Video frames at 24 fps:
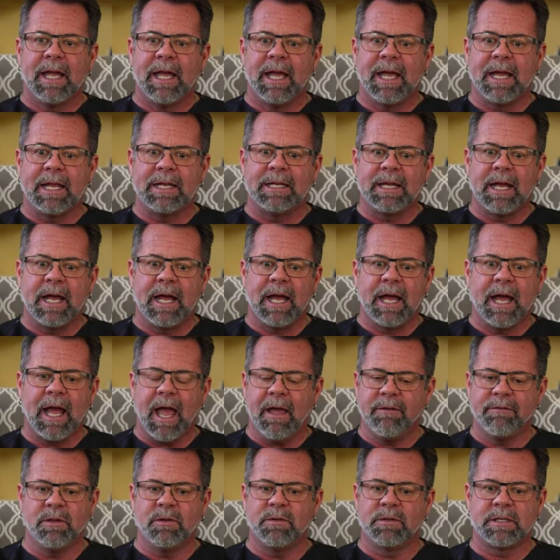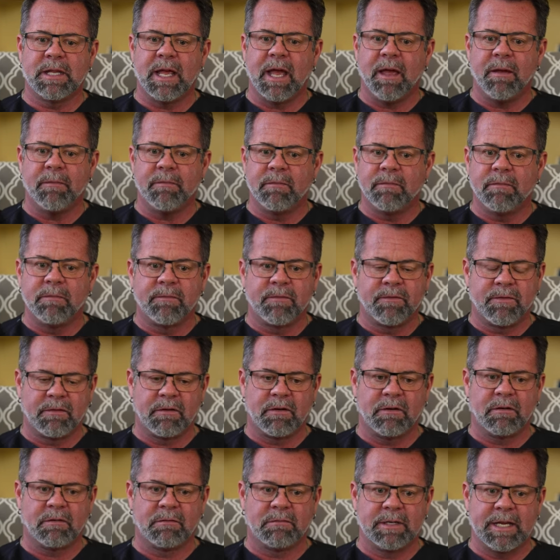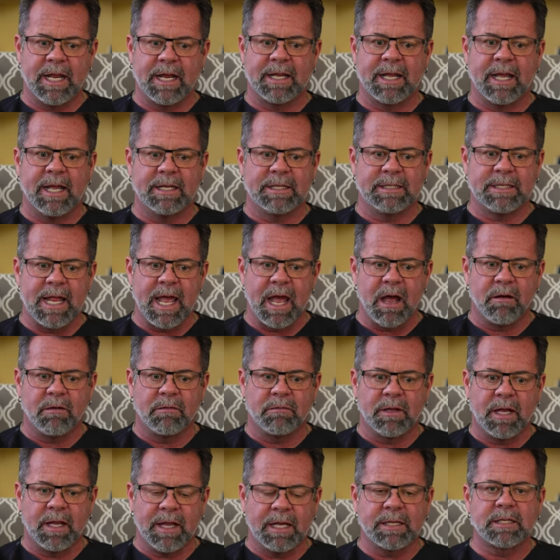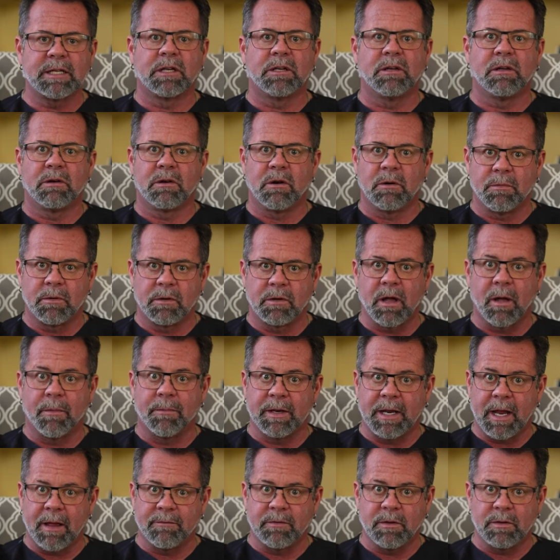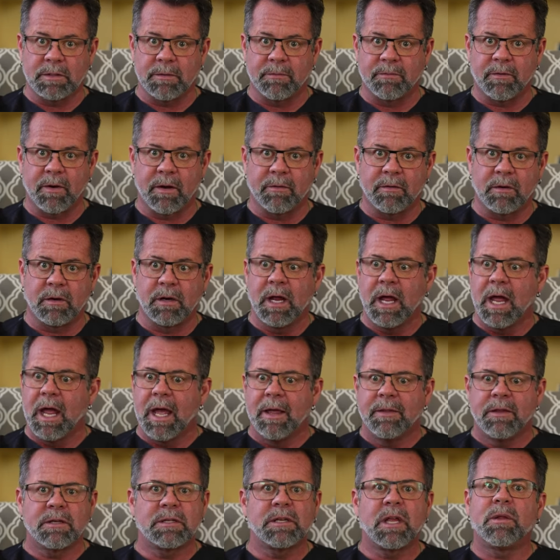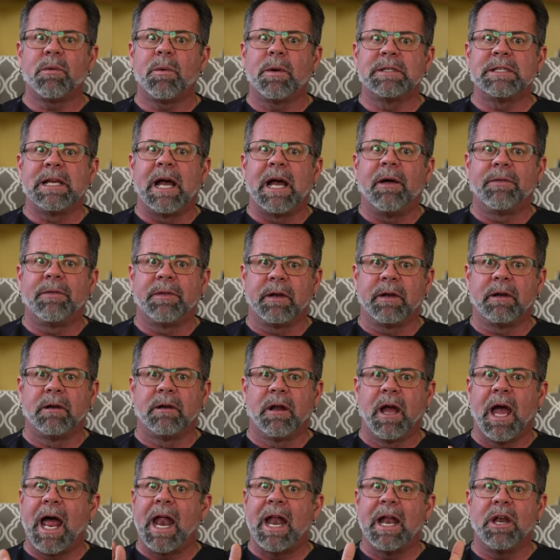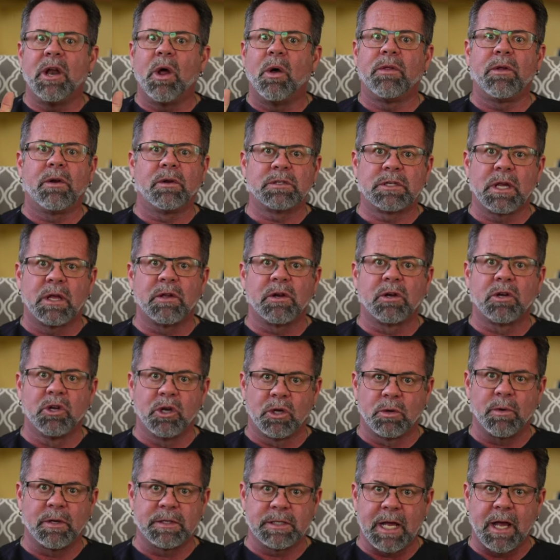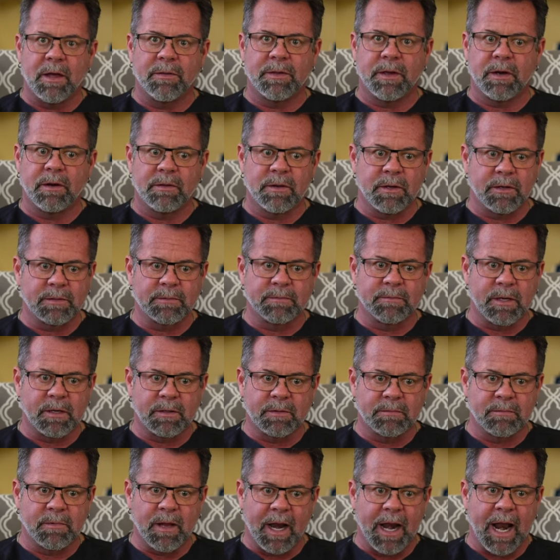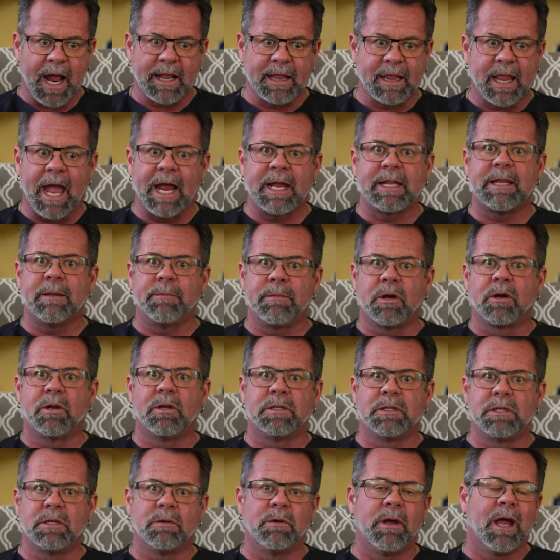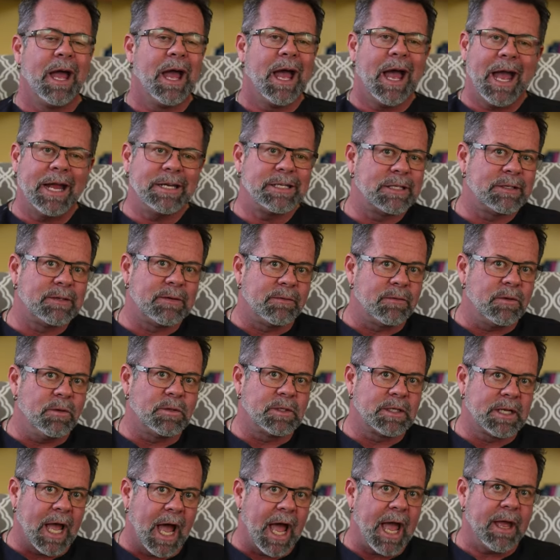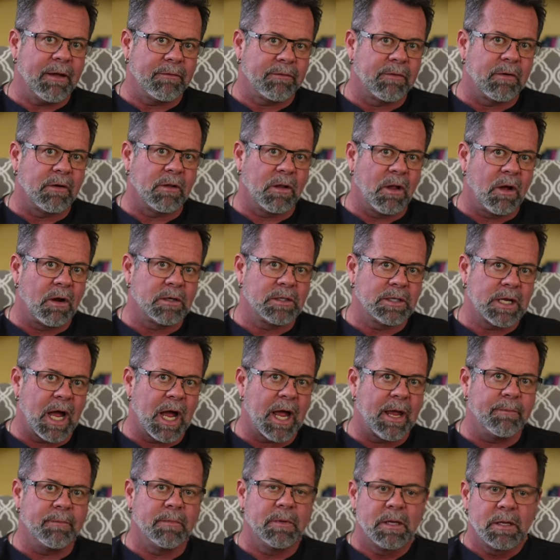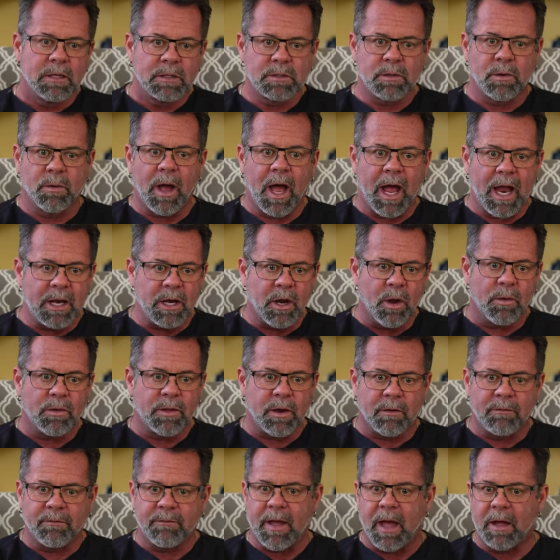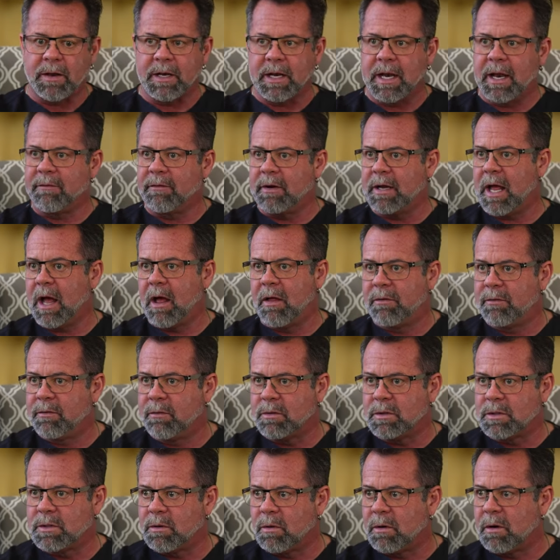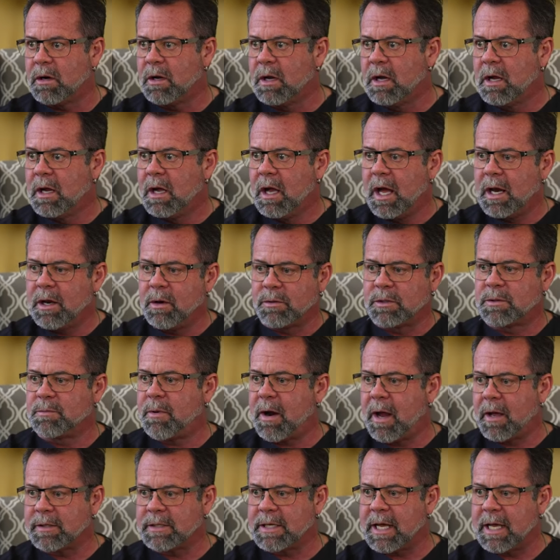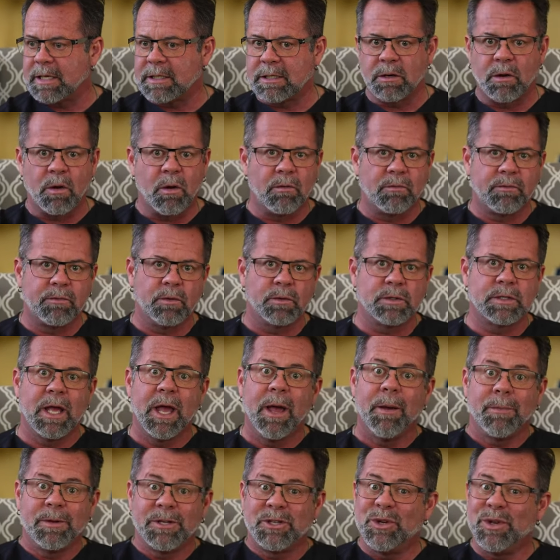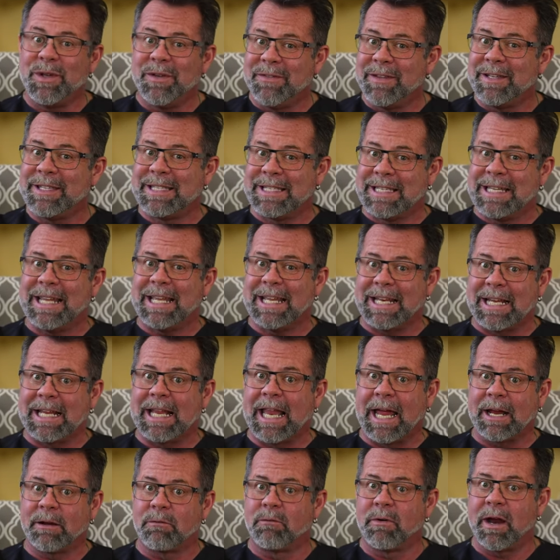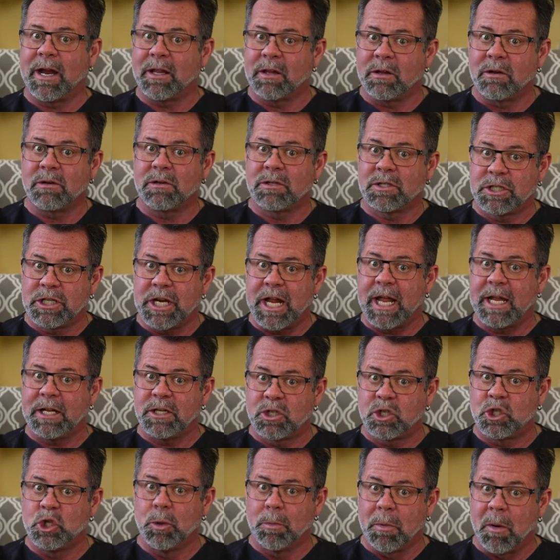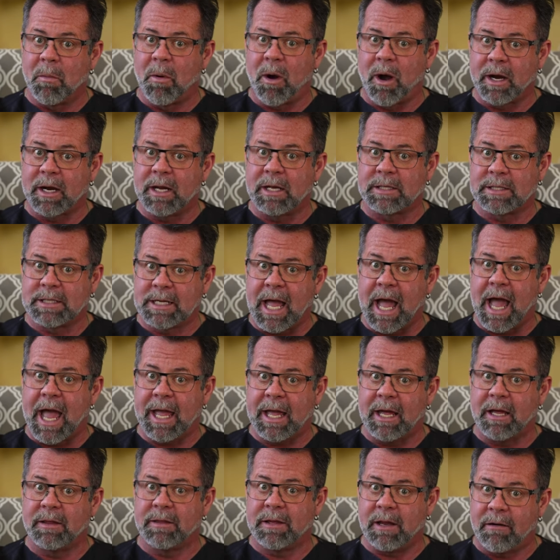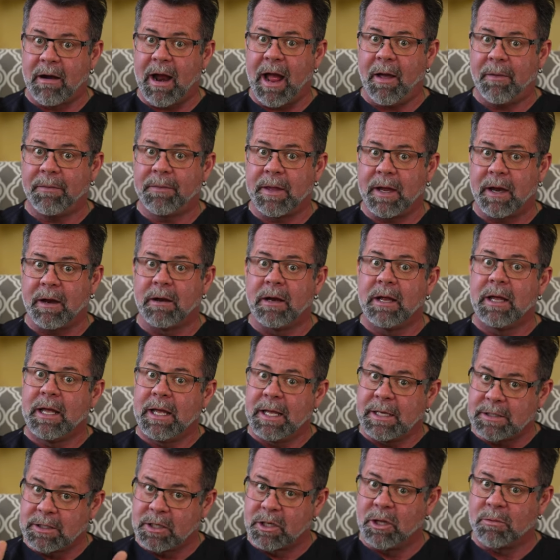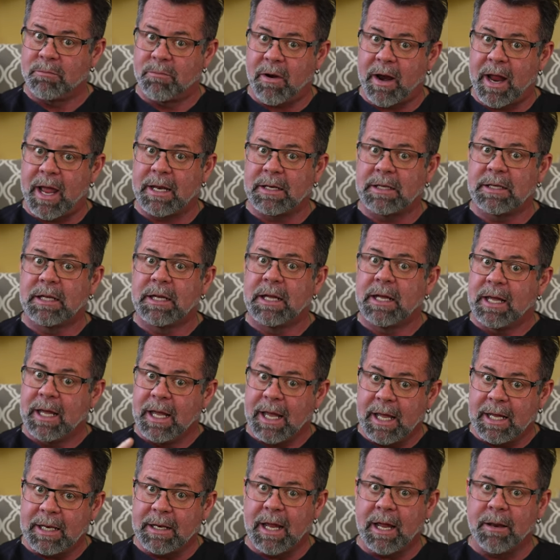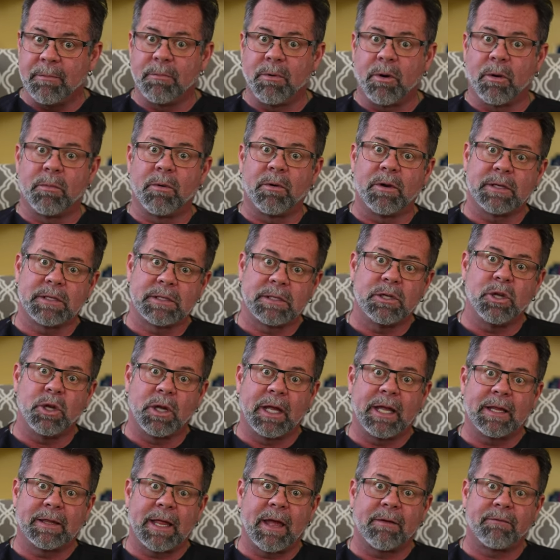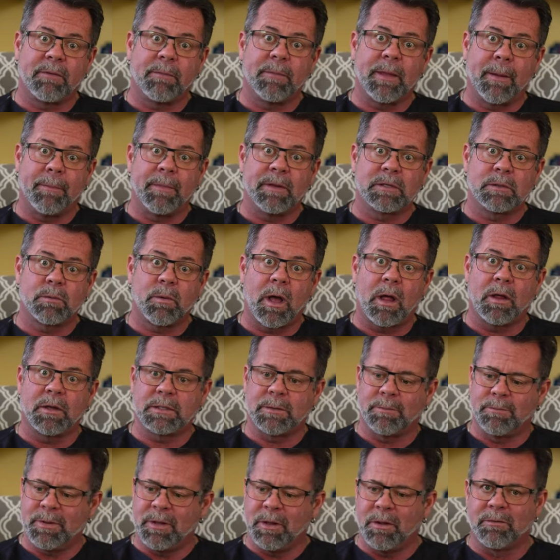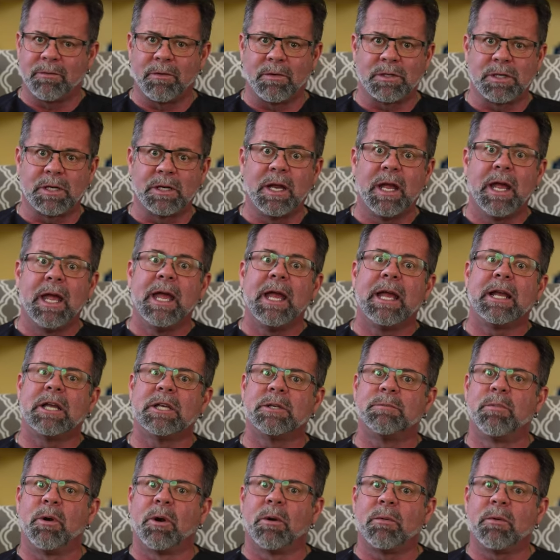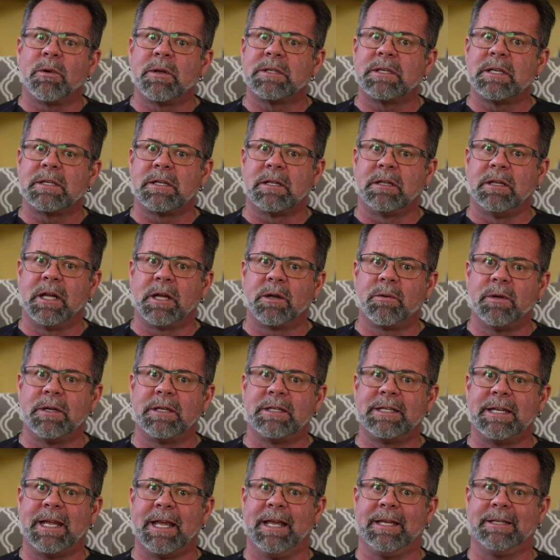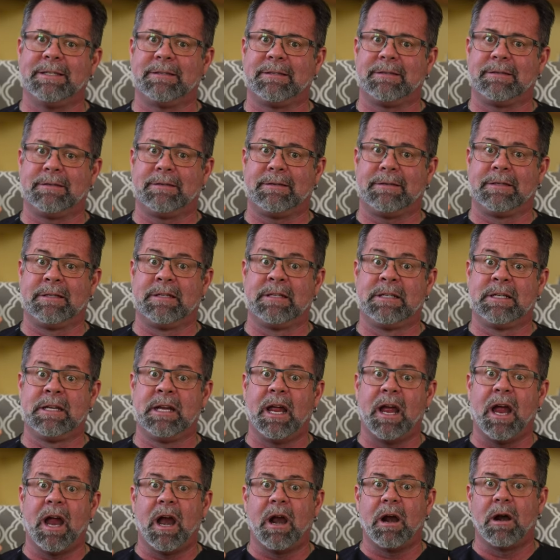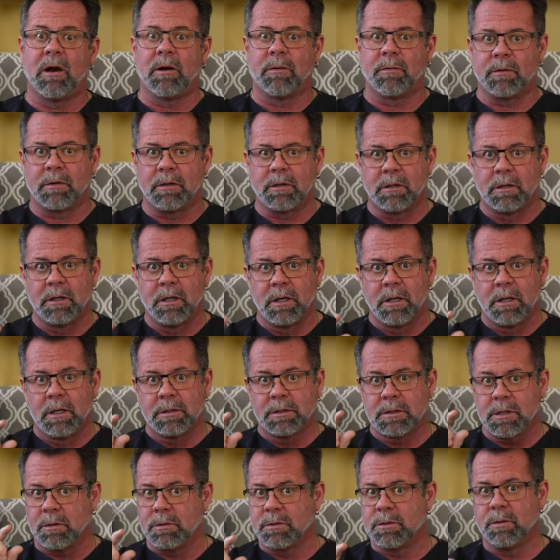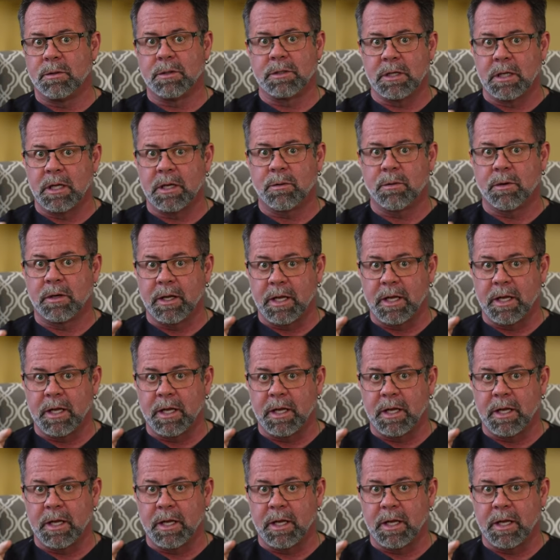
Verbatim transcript: and uh, I've used them for decades now, and that's a good herbal company. I've used them forever. There's other ones out there. I know there's other good ones out there. There's there's and I like them. They're good too. I just have used Gaia for a long time, so I know they're found at every health food store. I know Sprouts has it, Whole Foods, but you even see it in like regular chain supermarkets. Gaia, they're out there. It's a good brand. And, and Berberis, you can get that from them as well as a pill version because Berberis is a liquid, tastes terrible. Don't do it as a liquid